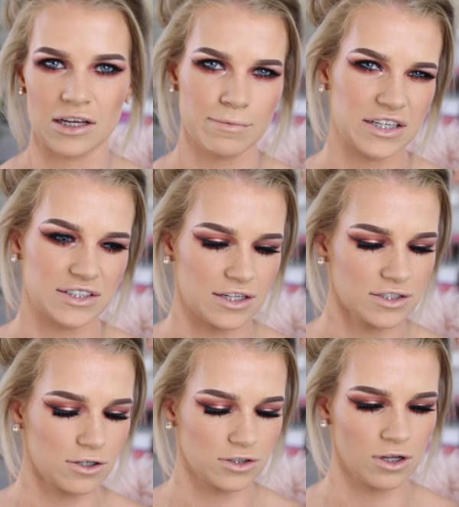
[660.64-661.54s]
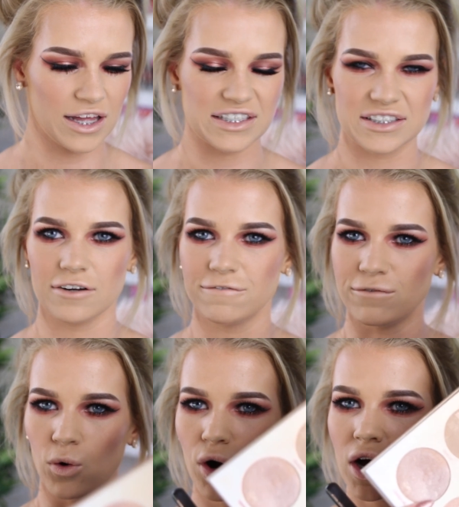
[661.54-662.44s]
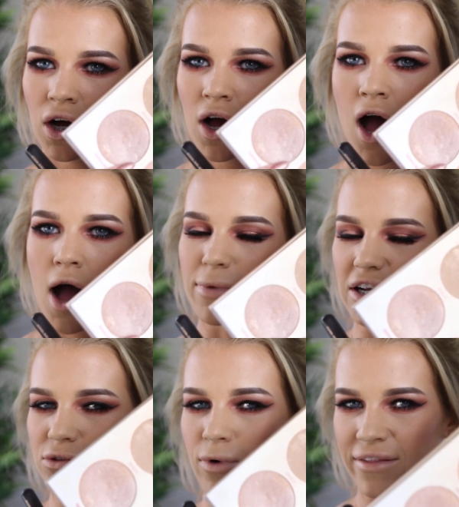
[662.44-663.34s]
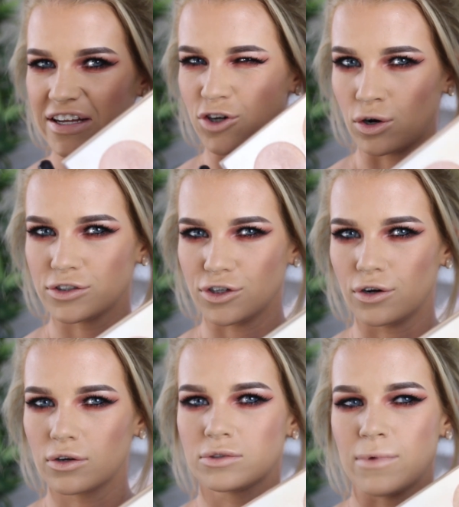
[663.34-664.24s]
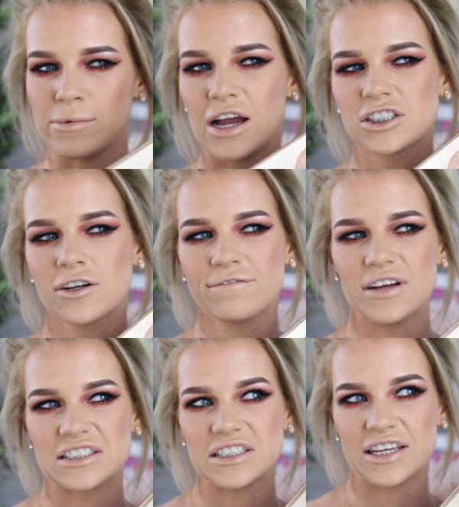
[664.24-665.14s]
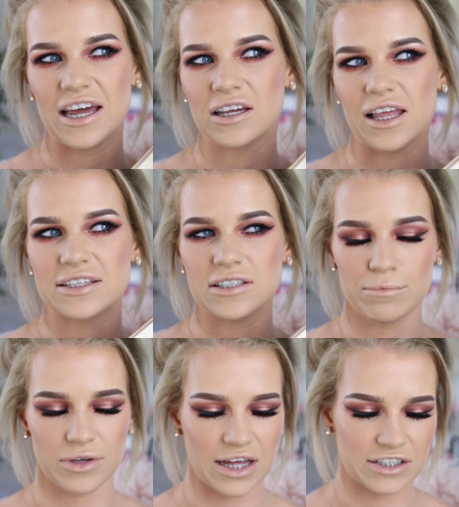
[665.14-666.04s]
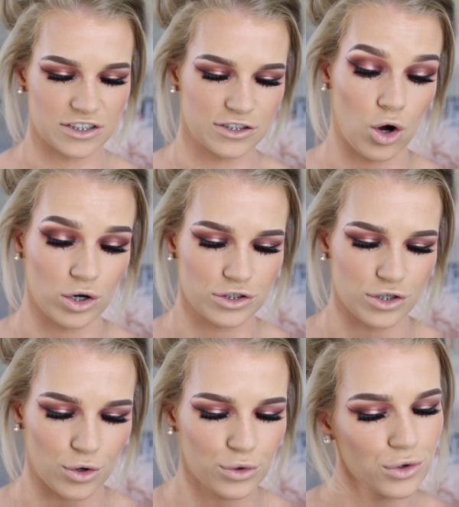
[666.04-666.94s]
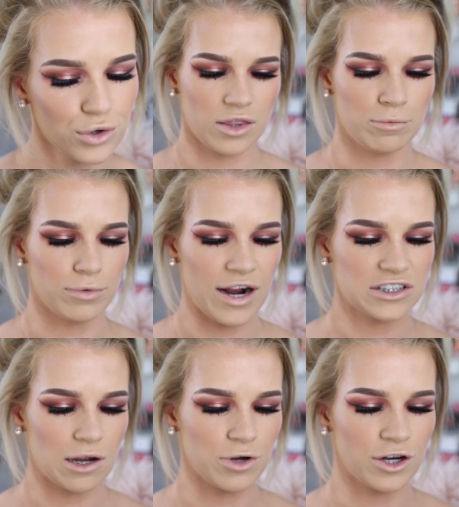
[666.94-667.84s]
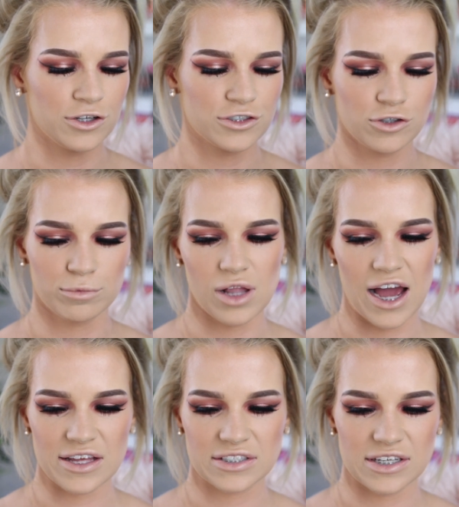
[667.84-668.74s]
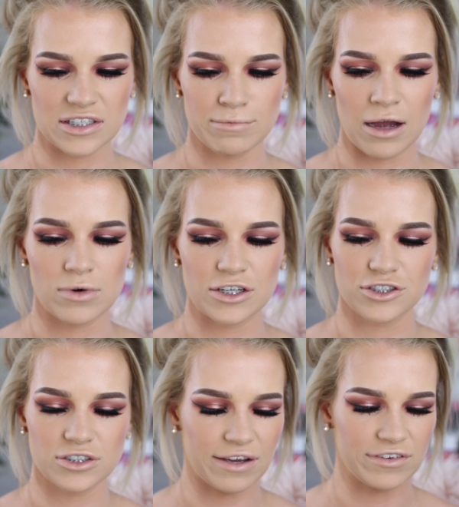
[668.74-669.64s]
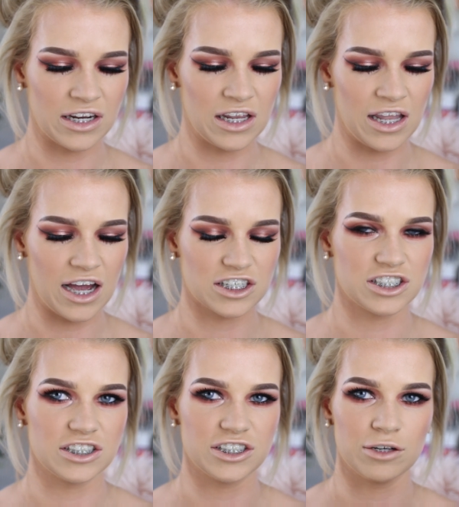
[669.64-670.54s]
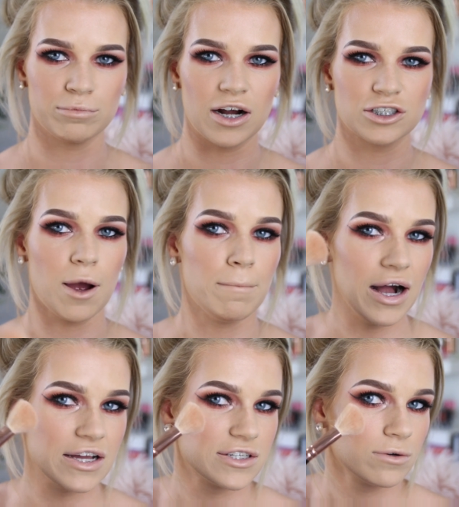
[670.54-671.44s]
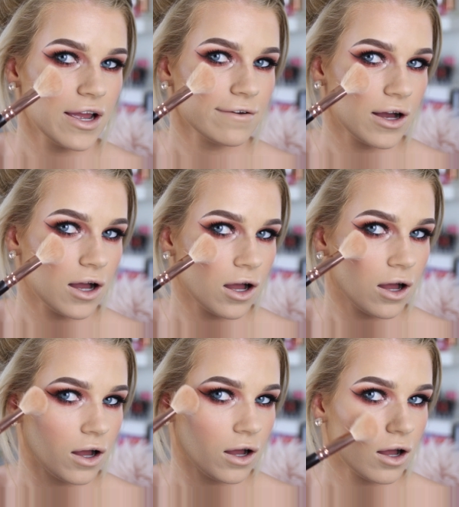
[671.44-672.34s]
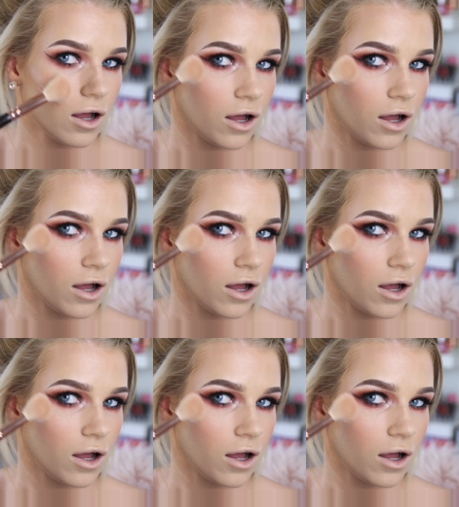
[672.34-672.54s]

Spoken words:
Does that make sense? So it's not like a set of four, but it's one that's on its own, because maybe I should invest in getting like something that's just on its own. The brush I'm going to use to apply this is my 127 Luxe Cheek Brush by Zoeva.